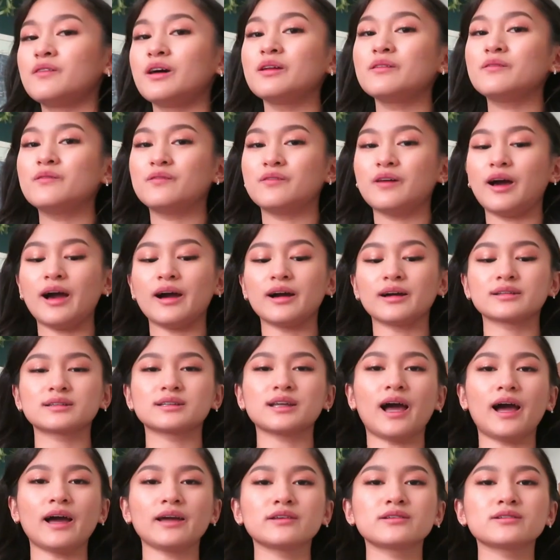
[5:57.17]
Fun fact,
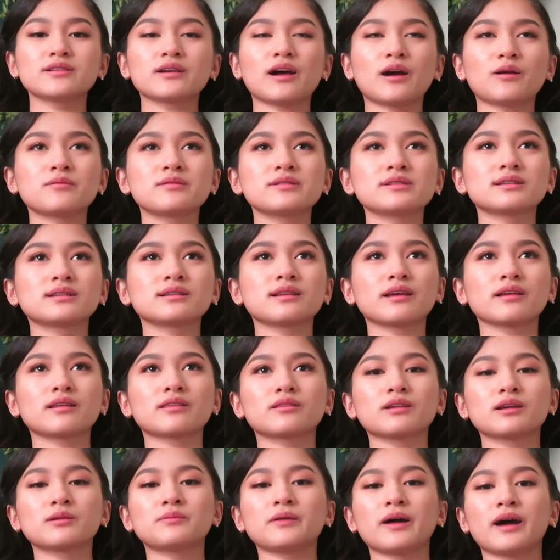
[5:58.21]
I, I was in like three